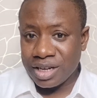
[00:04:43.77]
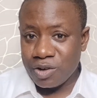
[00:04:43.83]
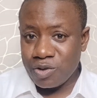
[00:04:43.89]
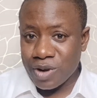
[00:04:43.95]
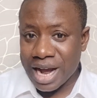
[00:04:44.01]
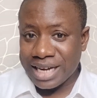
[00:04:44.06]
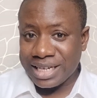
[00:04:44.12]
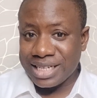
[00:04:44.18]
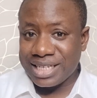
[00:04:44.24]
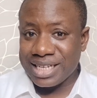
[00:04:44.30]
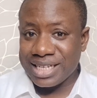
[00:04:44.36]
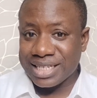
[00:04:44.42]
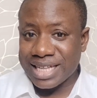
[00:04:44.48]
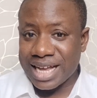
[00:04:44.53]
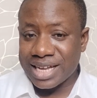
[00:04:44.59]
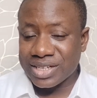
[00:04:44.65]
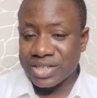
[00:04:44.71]
Look at this
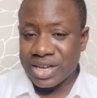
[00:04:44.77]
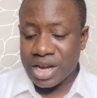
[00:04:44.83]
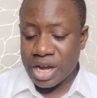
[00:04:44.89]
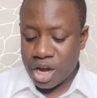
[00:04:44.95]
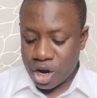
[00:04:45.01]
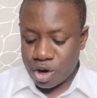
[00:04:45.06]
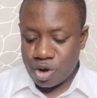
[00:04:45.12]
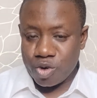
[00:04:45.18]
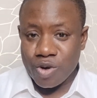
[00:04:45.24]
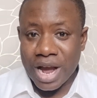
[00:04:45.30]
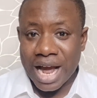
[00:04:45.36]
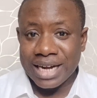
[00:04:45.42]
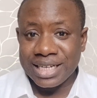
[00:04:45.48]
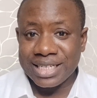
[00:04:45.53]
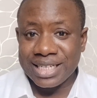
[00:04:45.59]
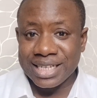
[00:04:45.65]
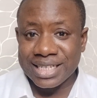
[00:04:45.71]
instance. Look
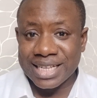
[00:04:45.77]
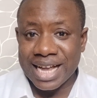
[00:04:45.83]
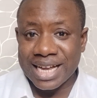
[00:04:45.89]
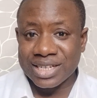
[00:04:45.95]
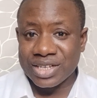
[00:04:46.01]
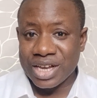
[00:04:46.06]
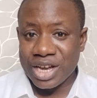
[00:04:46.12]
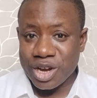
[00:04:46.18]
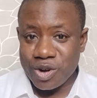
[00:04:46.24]
at this instance.